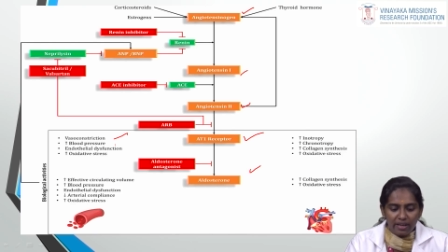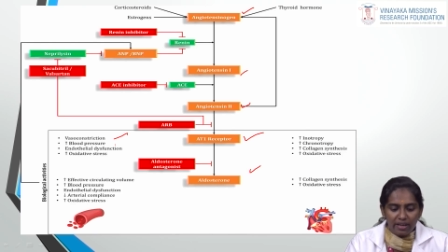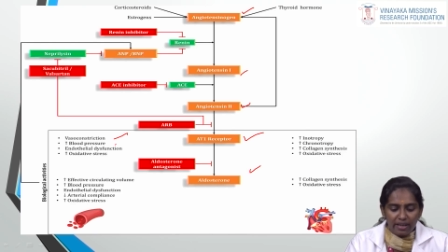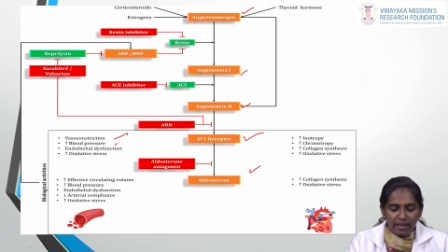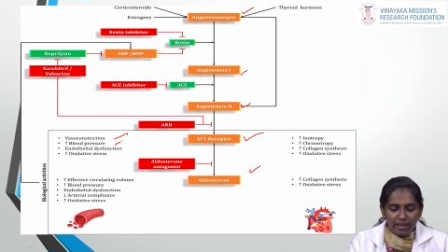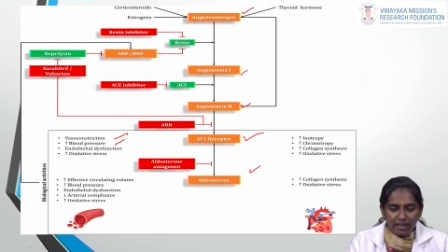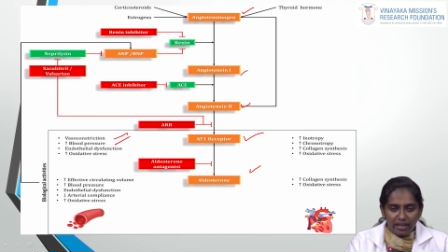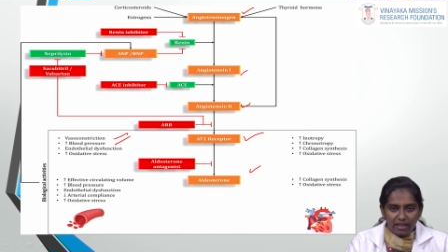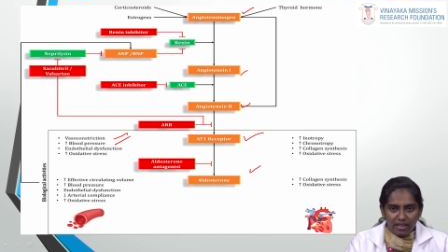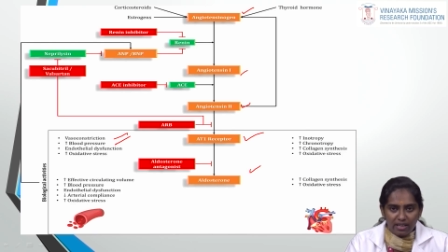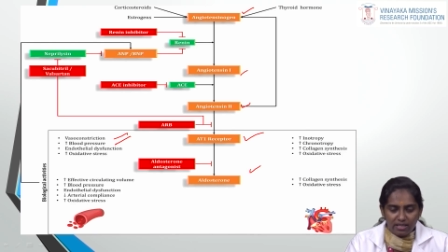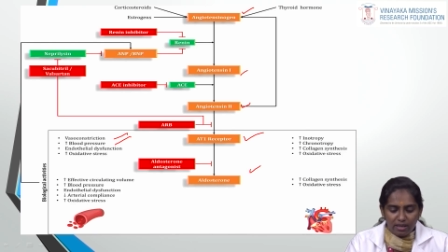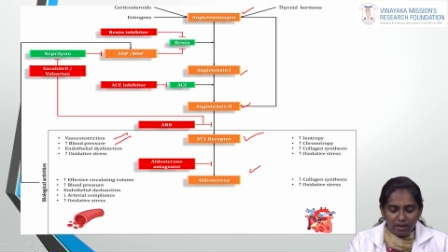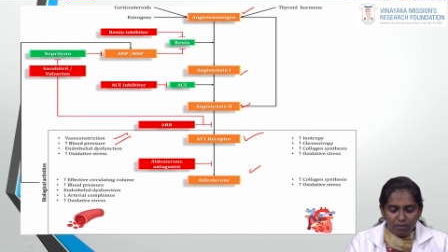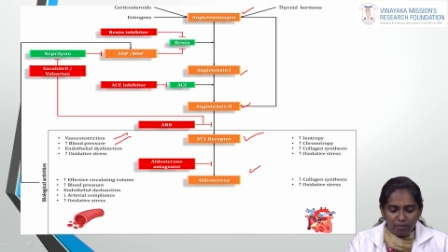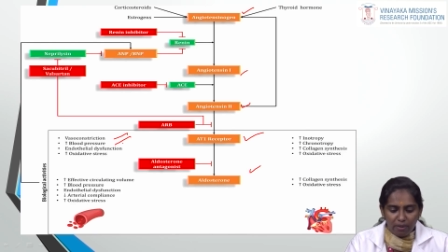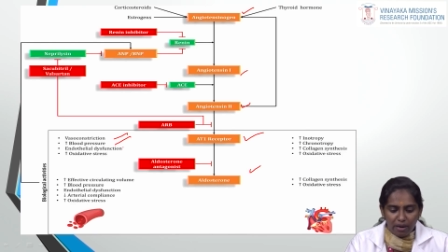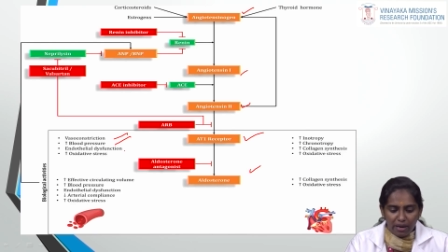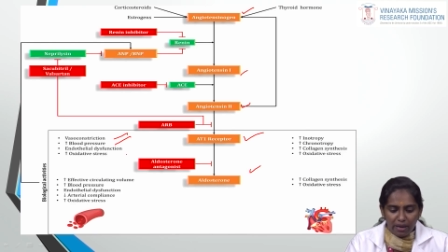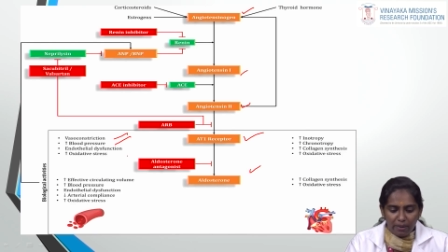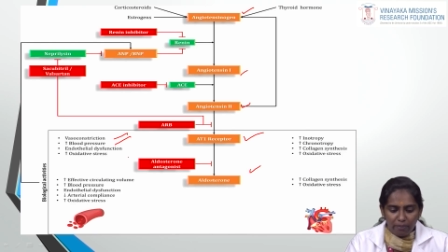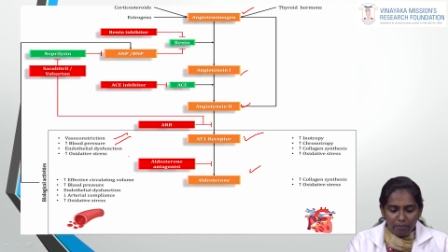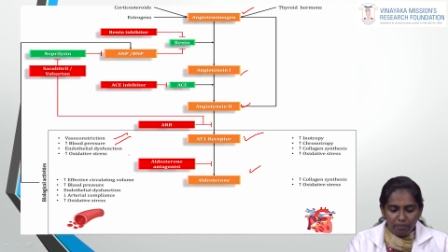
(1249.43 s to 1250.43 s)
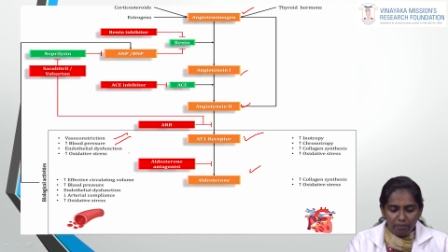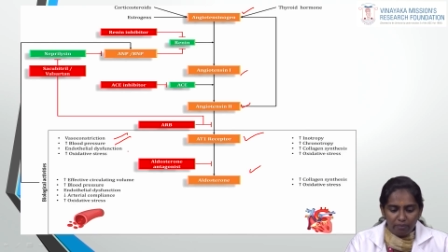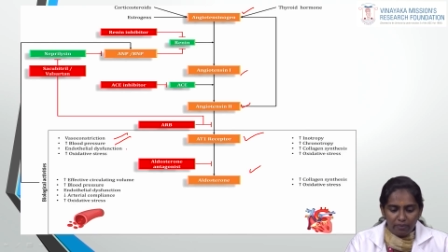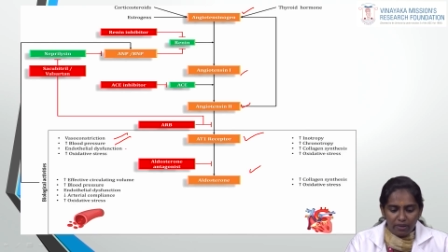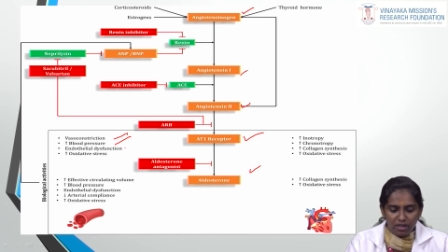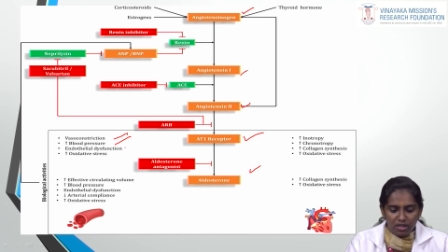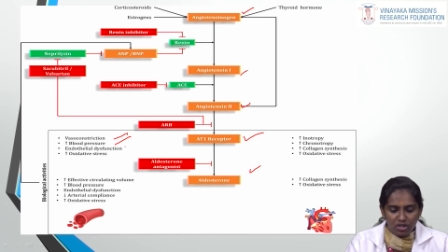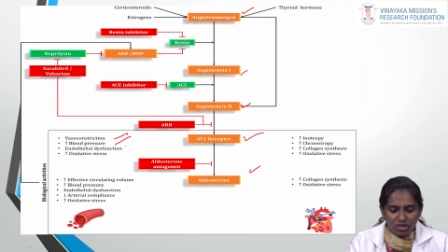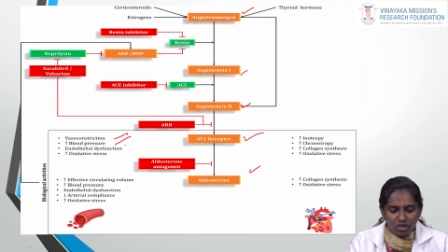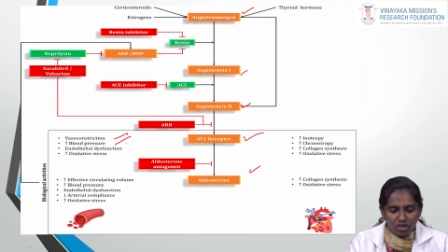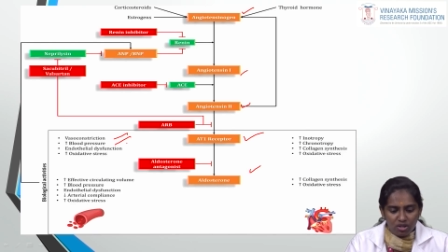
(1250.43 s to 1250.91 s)
increase in blood
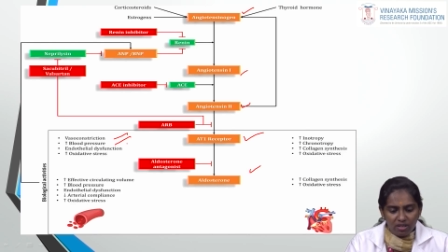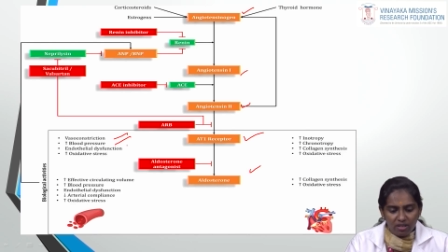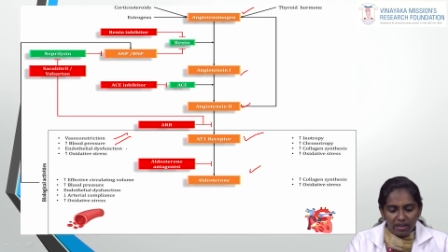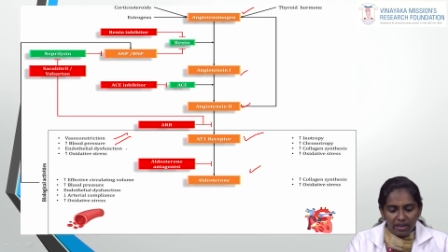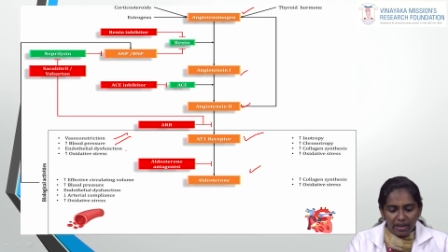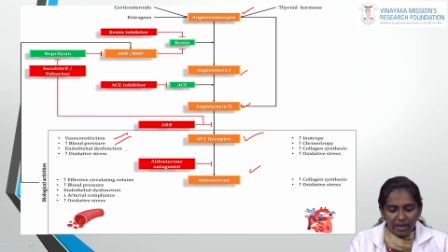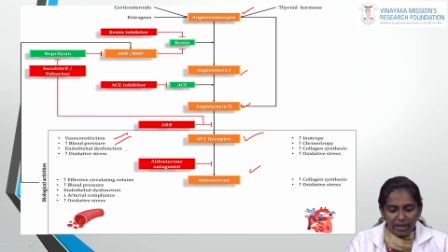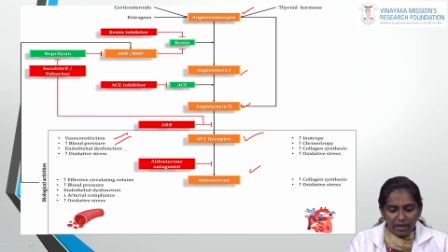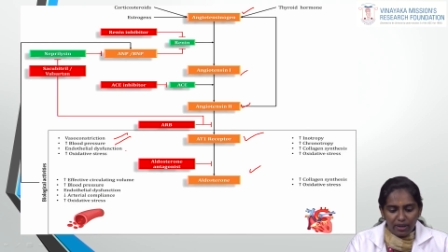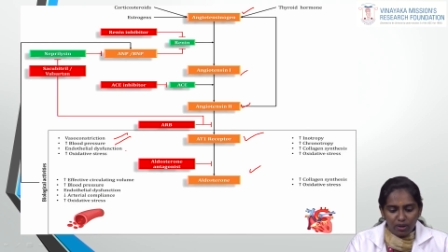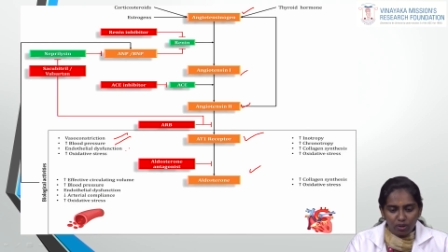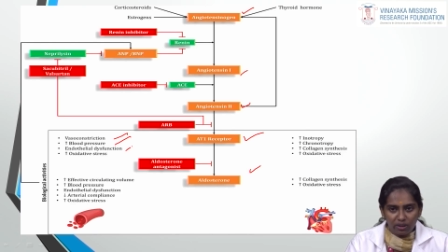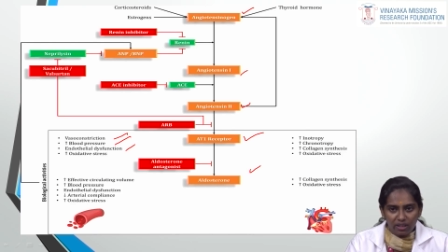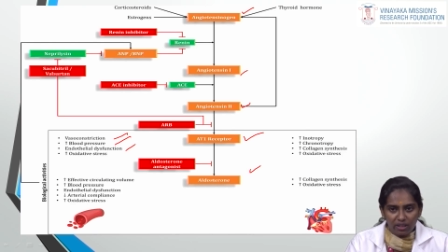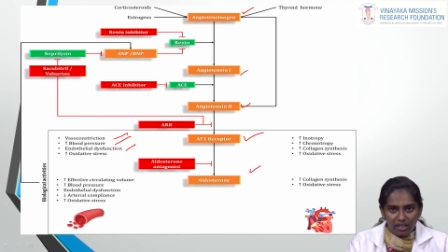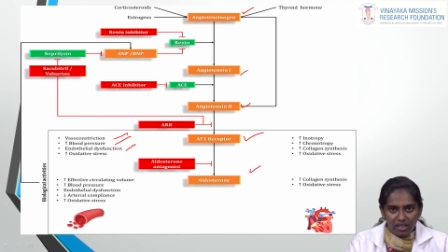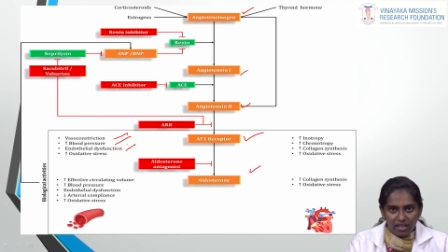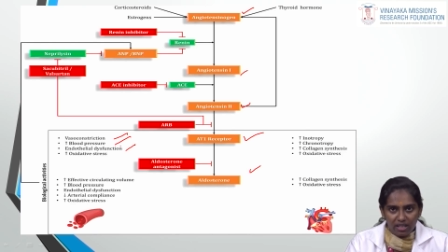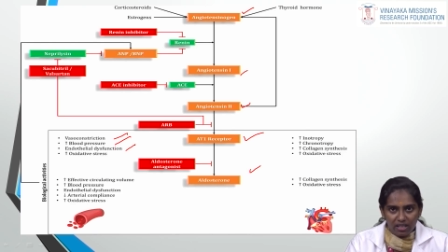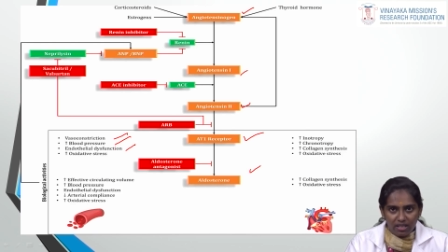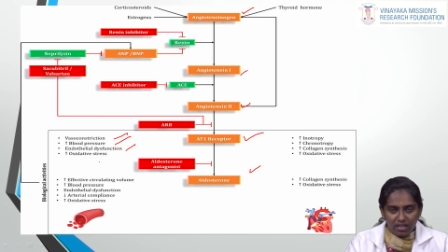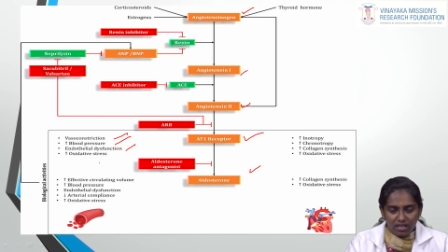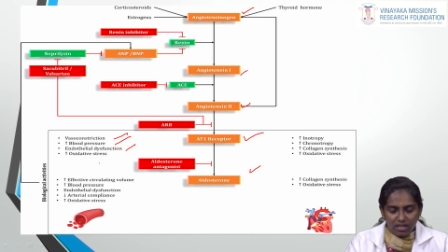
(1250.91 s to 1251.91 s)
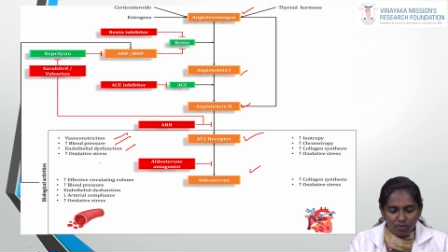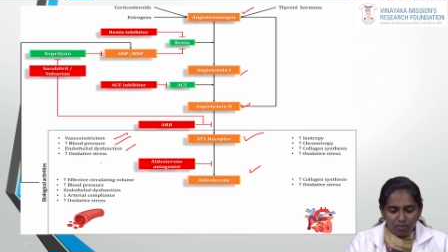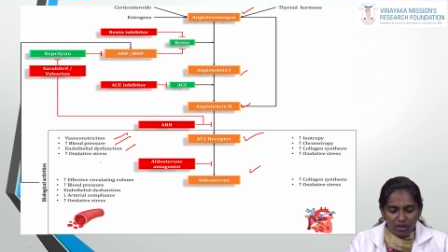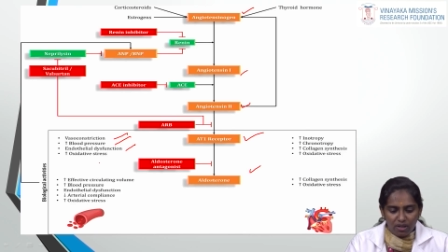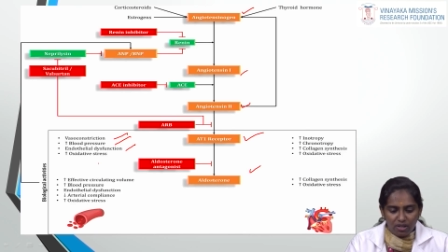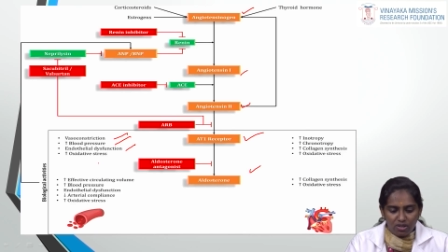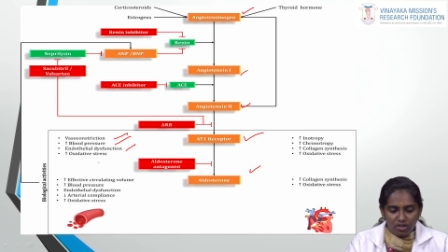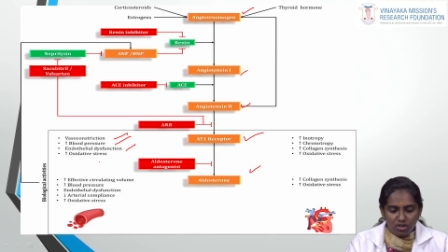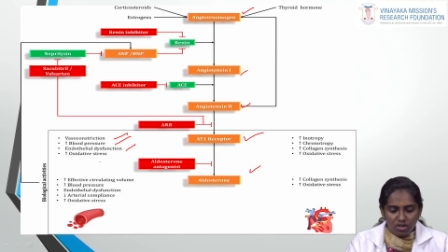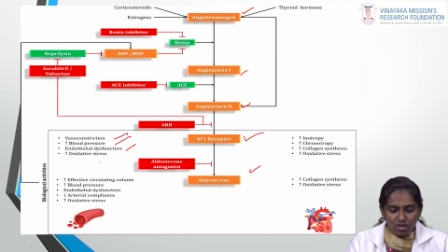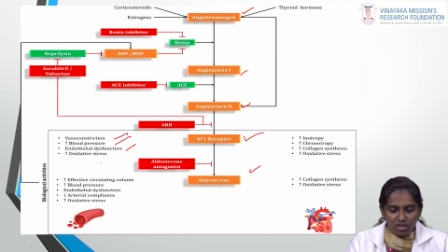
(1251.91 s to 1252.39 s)
pressure, endothelial
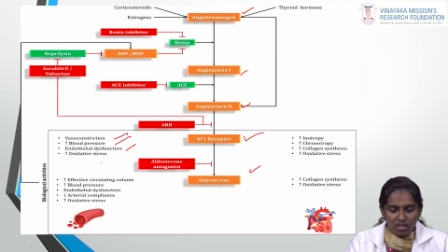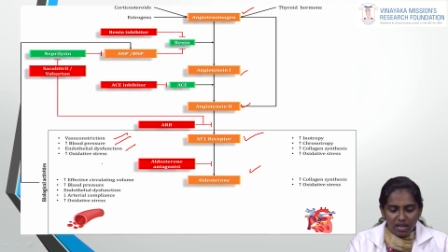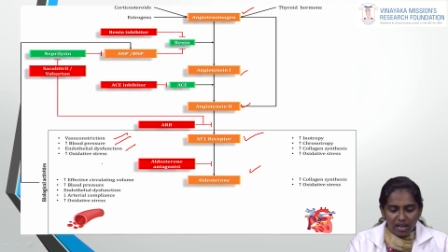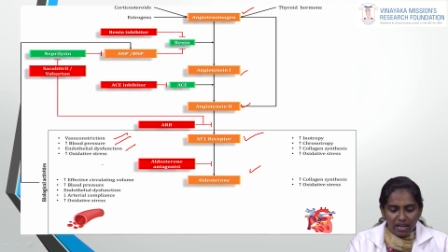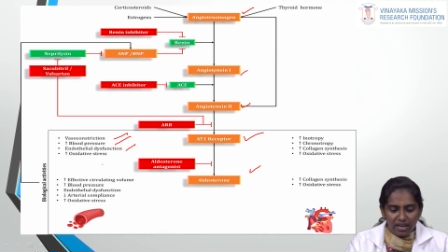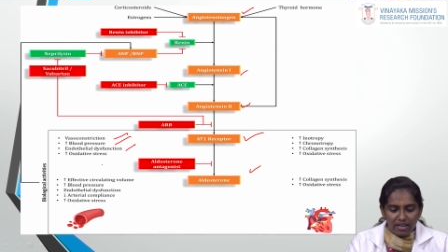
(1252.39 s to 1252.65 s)
dysfunction